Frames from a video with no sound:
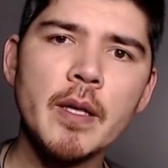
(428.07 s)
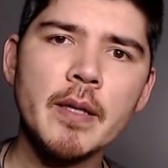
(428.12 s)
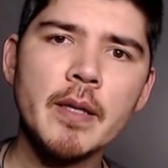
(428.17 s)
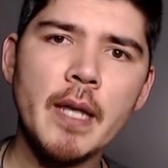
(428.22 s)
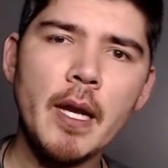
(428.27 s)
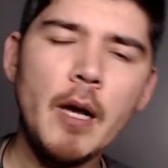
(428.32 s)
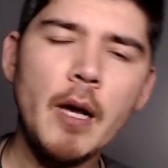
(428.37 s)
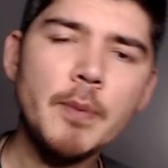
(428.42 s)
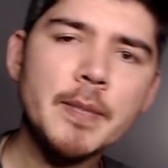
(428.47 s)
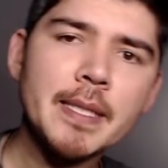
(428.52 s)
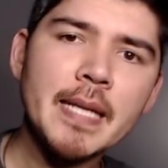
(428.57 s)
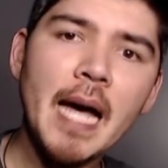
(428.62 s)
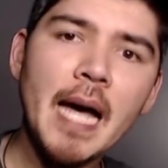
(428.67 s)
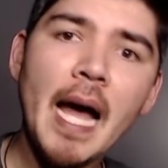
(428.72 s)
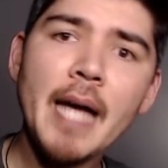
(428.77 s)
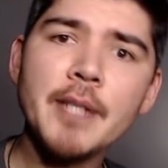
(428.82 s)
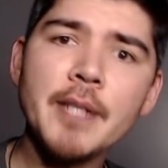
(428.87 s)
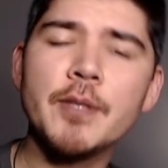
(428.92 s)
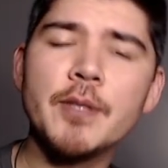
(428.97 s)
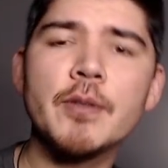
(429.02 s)
that helps
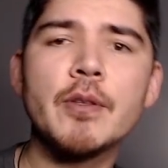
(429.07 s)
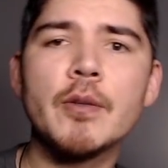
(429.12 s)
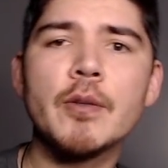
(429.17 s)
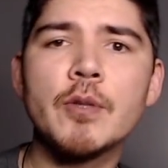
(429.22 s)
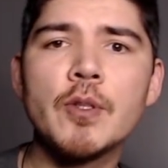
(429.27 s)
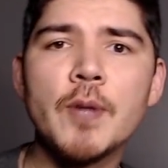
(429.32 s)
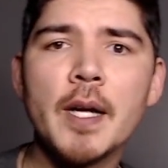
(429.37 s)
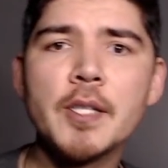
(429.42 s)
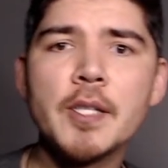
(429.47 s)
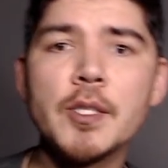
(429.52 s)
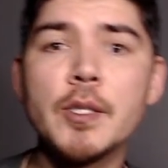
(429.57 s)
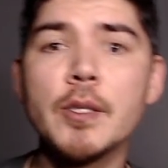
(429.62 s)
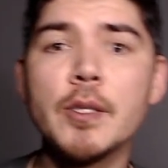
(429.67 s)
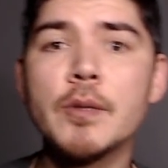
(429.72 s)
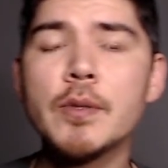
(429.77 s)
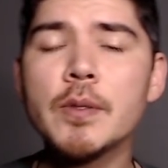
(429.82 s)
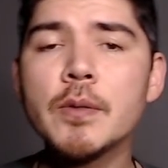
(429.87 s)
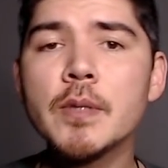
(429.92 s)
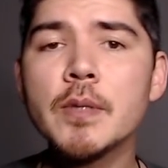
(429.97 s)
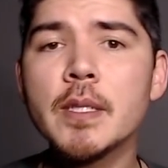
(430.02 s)
guide you the direction you
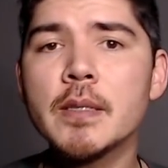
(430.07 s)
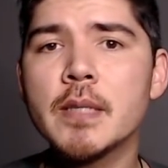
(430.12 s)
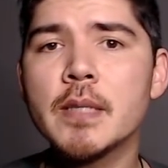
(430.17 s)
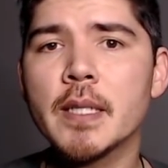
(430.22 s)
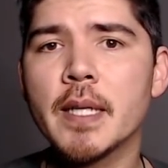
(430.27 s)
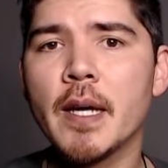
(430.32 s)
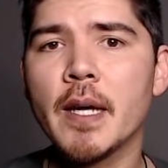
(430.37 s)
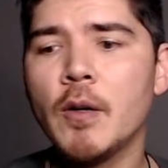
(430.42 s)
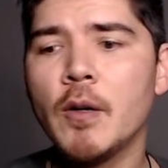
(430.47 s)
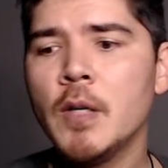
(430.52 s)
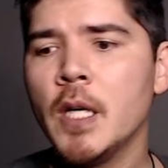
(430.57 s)
do need to go,